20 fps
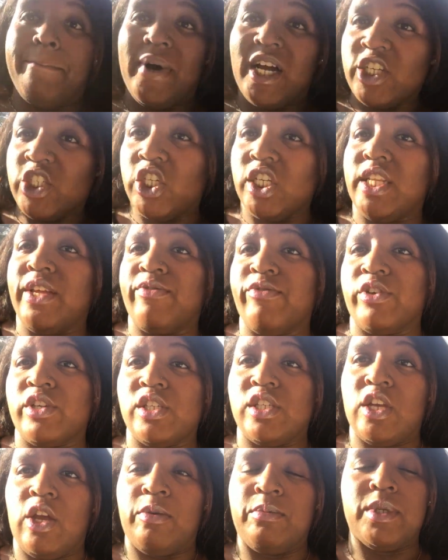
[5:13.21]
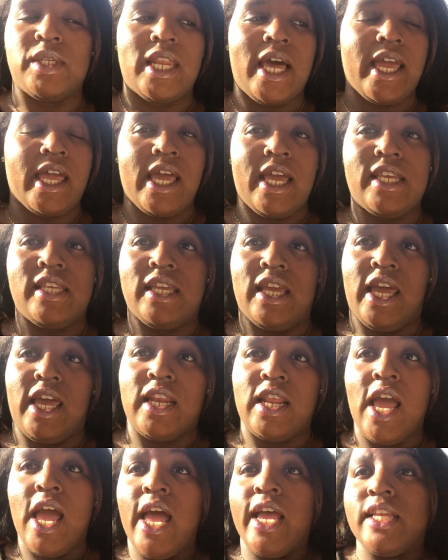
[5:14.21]
bunch of different soaps. Like I
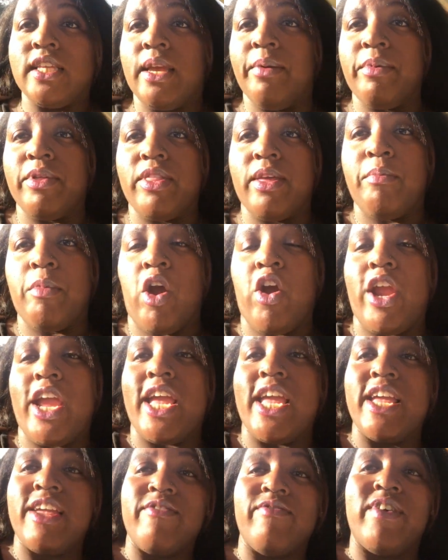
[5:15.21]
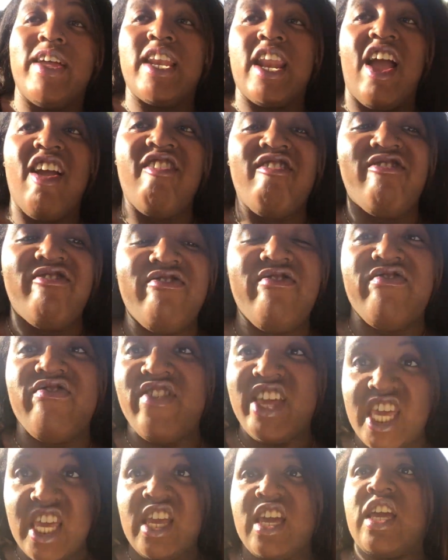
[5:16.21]
said, some of them are even
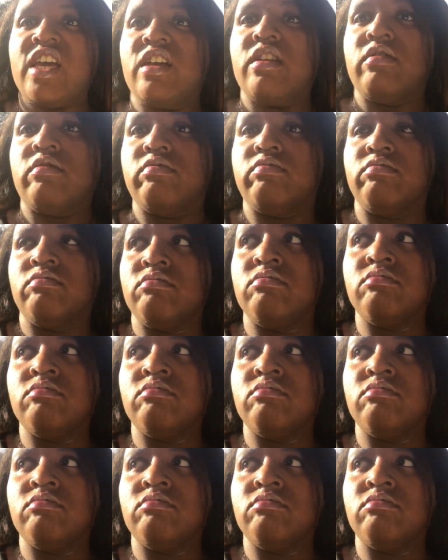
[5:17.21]
vegan.